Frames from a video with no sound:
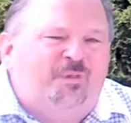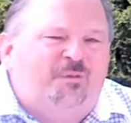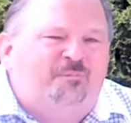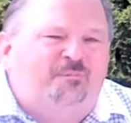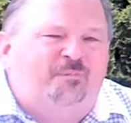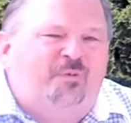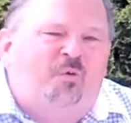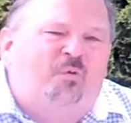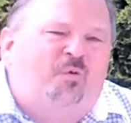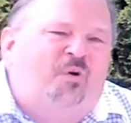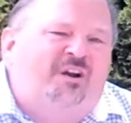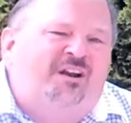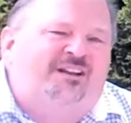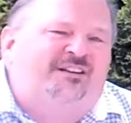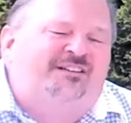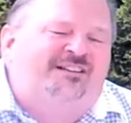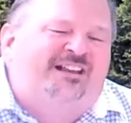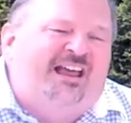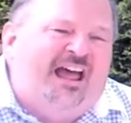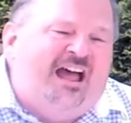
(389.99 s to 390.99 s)
But what a
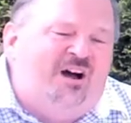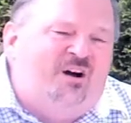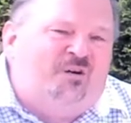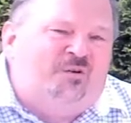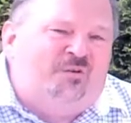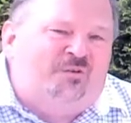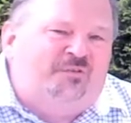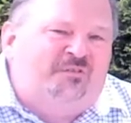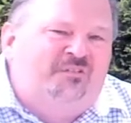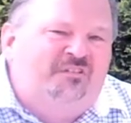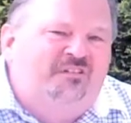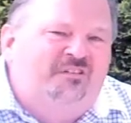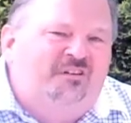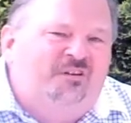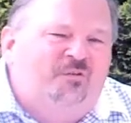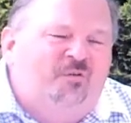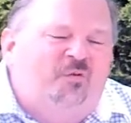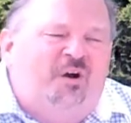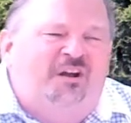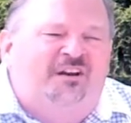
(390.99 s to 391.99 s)
down
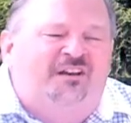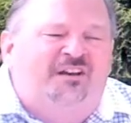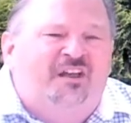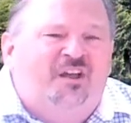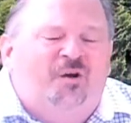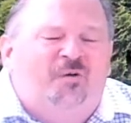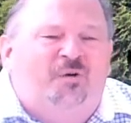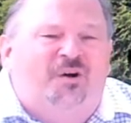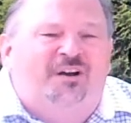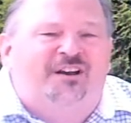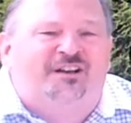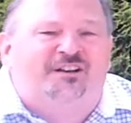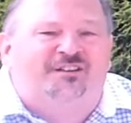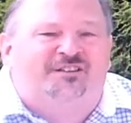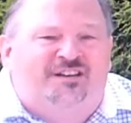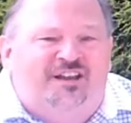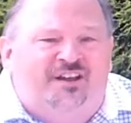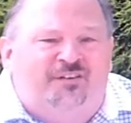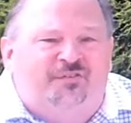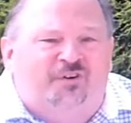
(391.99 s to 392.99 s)
what, what a
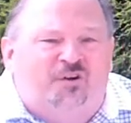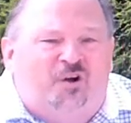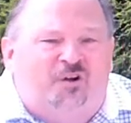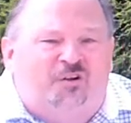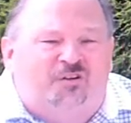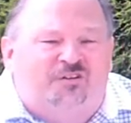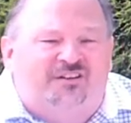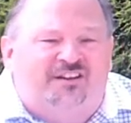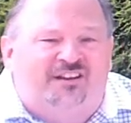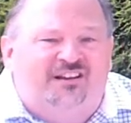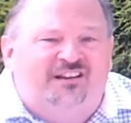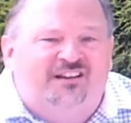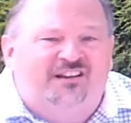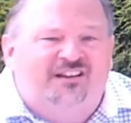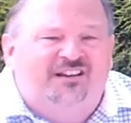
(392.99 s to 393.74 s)
difficulty